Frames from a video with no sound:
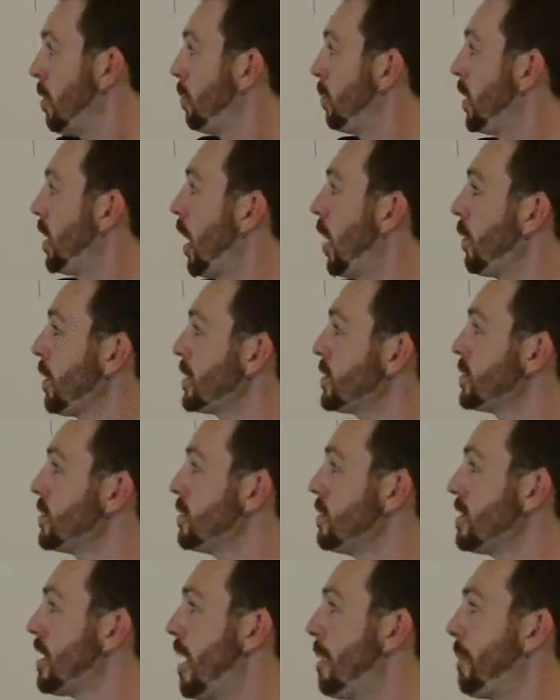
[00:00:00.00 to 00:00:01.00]
We always
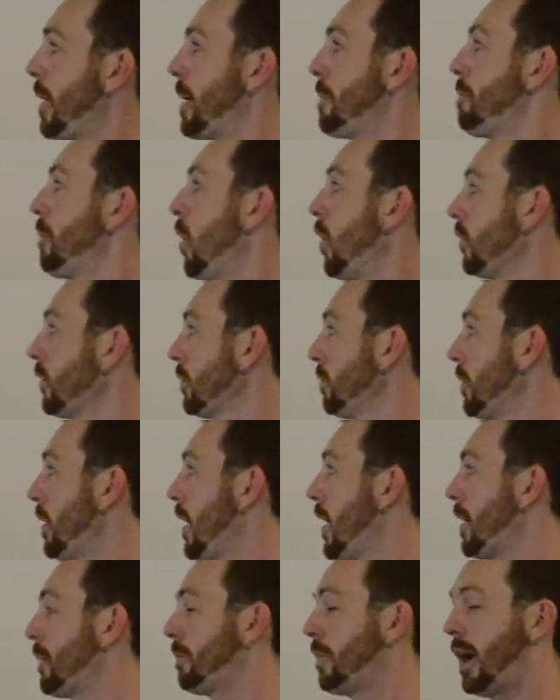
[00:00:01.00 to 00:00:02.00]
do that by
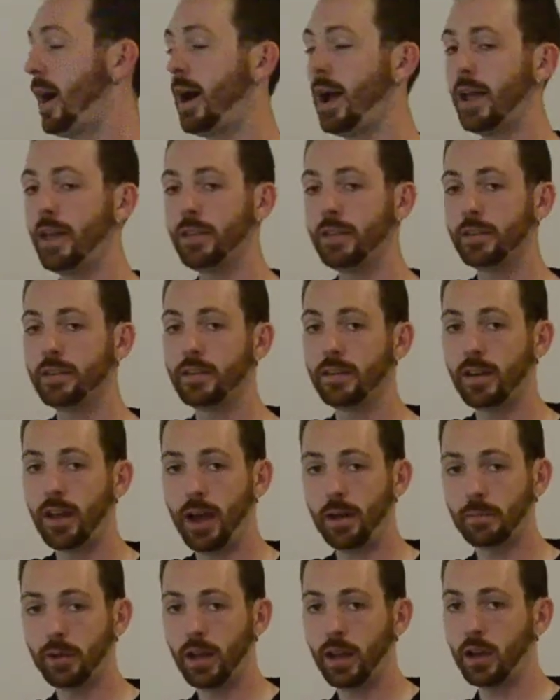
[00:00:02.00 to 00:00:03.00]
multiplying by the
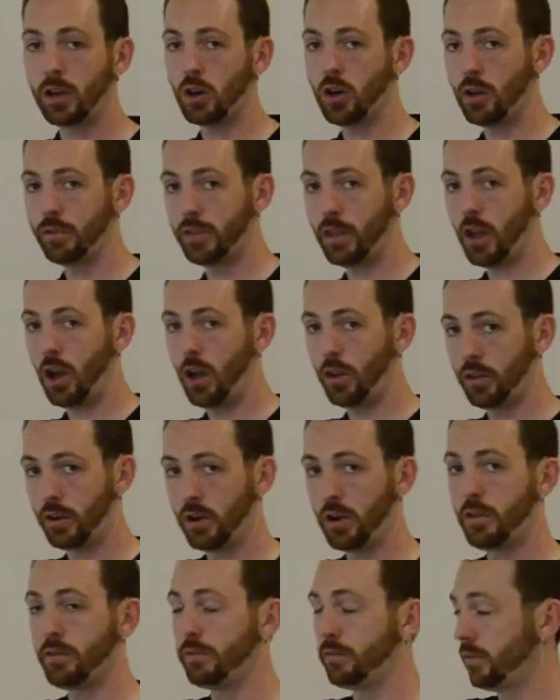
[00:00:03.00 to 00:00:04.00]
denominator of the
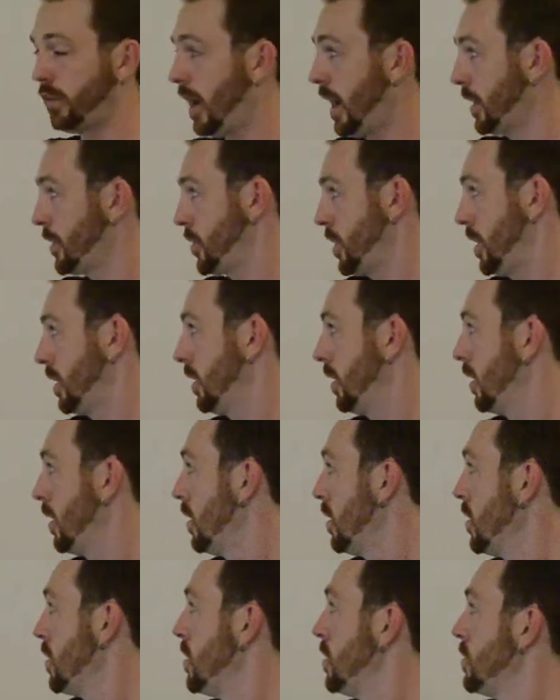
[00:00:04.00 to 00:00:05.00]
other fraction.
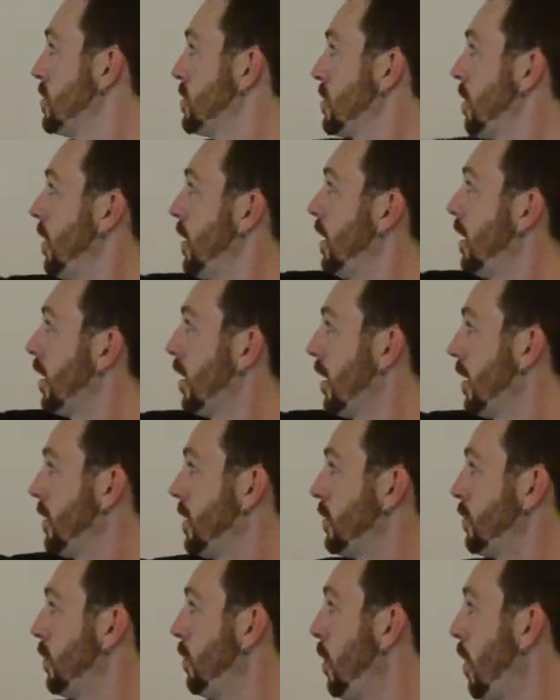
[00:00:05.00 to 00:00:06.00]
So here,
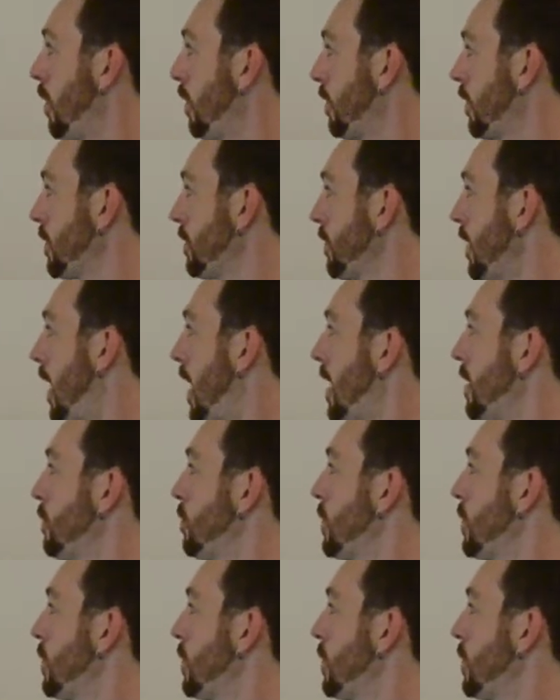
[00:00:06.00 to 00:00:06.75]
if 2 over 5,